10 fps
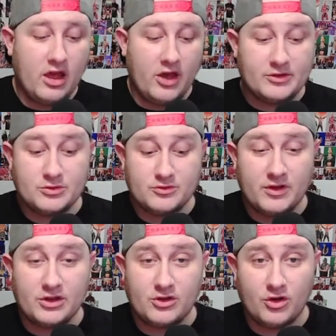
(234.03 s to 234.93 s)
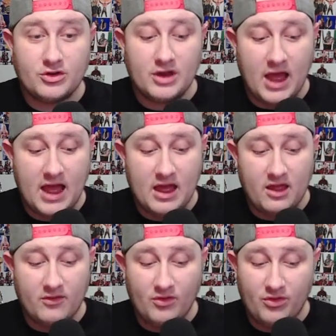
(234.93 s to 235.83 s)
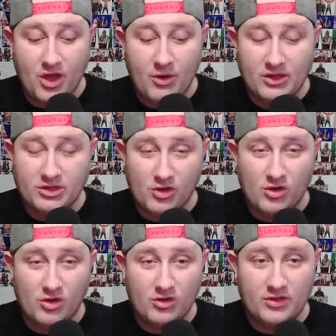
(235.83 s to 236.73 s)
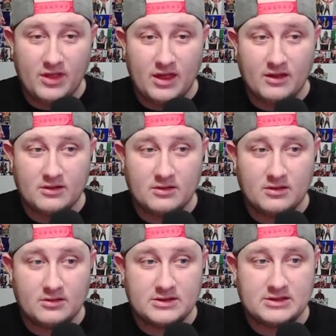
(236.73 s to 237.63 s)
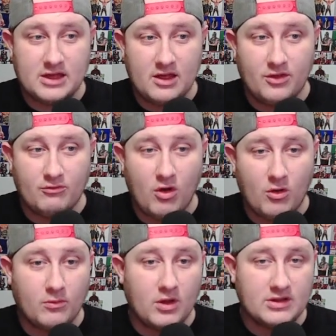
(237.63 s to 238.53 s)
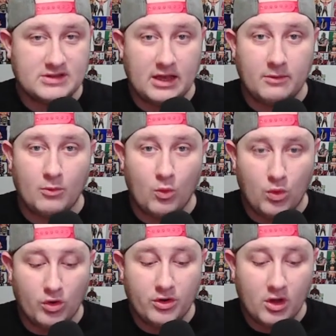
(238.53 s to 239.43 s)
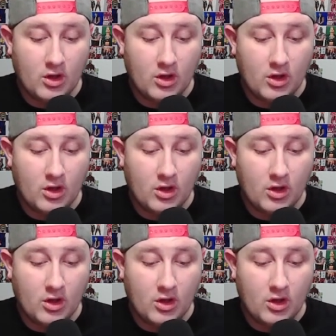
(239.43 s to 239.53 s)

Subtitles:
This was really good, though I thought that the wrong team won.